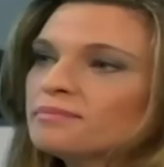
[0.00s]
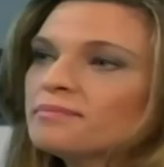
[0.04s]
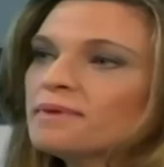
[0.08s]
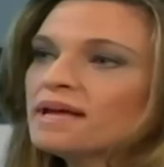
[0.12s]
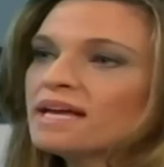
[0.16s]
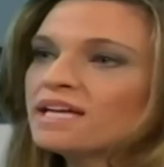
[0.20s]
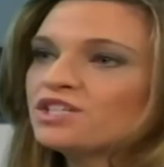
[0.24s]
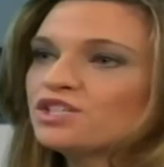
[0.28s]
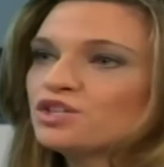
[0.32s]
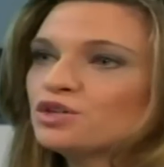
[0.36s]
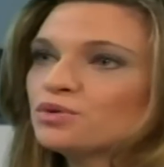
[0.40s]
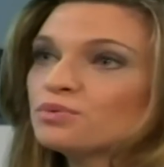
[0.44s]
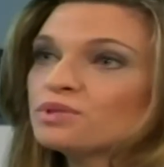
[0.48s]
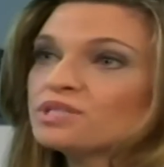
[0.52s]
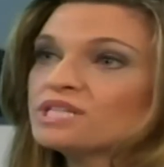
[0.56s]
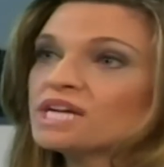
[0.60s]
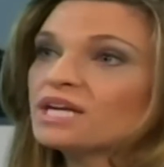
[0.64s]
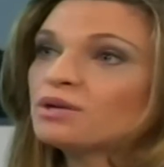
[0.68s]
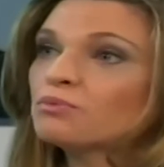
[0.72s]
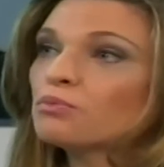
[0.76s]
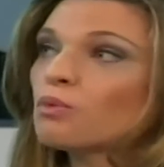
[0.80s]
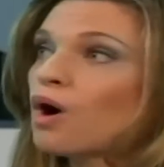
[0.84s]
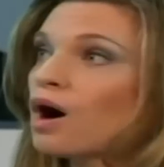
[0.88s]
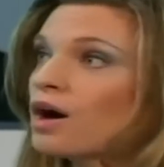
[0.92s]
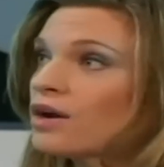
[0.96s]
makes you
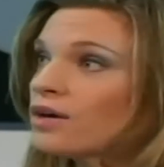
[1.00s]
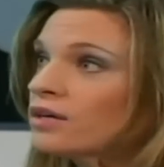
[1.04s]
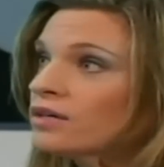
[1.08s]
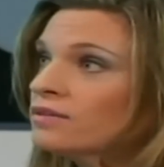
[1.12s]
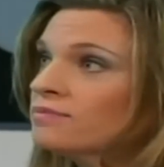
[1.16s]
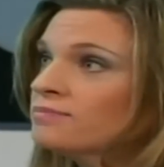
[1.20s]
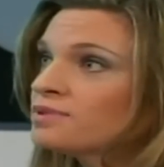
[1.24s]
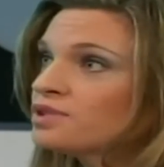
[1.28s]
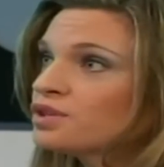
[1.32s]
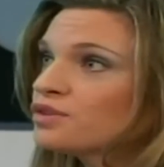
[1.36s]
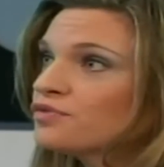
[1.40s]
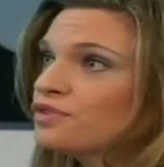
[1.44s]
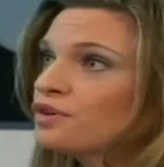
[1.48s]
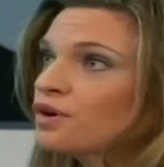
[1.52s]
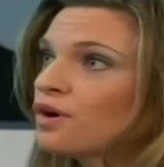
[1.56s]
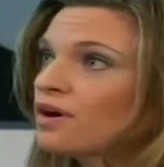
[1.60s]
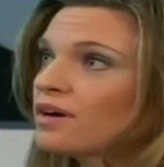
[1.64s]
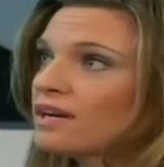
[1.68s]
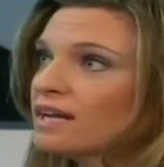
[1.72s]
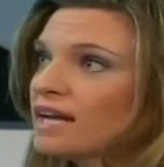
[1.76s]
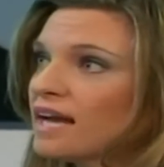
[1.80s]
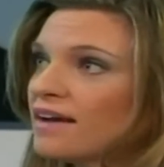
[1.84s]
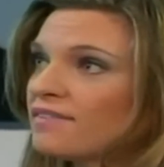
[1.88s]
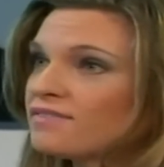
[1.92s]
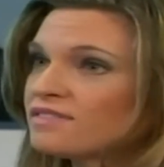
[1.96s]
retain water. So if you
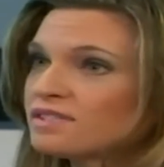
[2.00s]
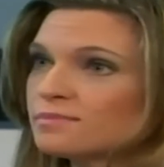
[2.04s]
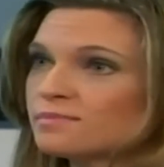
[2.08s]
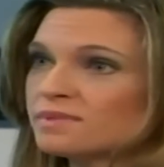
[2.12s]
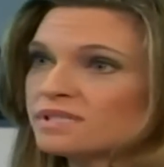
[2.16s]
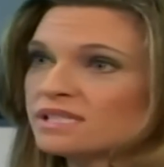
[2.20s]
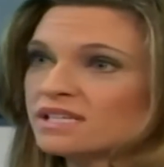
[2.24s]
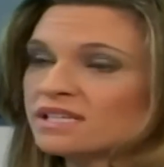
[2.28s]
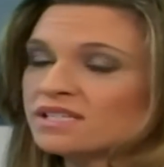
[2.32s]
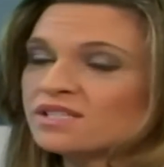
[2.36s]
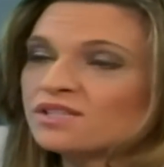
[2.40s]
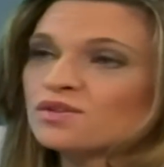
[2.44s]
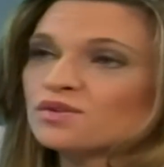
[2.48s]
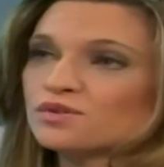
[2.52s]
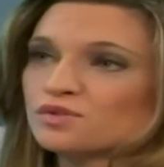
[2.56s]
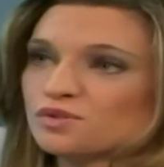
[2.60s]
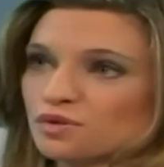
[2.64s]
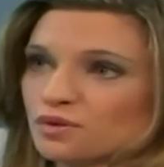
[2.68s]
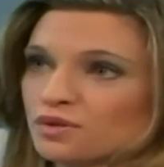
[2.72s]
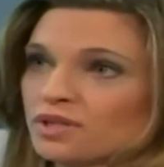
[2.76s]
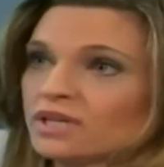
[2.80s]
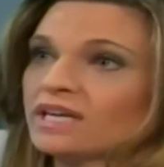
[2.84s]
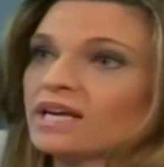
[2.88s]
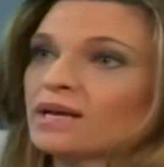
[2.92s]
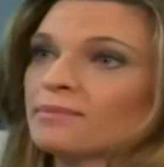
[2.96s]
already have some cysts, those are
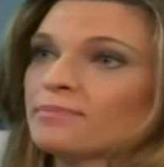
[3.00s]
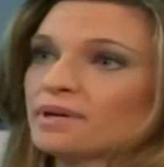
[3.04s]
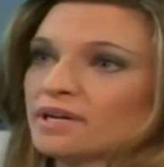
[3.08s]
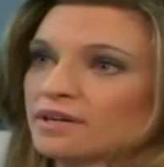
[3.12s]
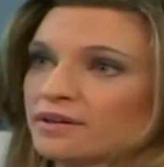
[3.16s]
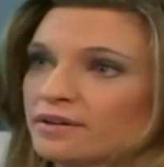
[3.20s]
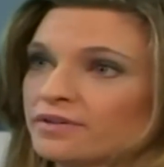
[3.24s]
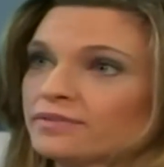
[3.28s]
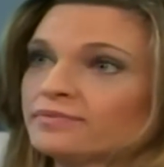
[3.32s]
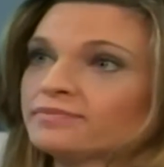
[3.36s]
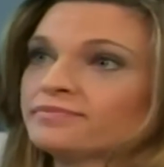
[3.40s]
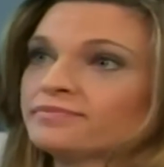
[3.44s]
going to get bigger.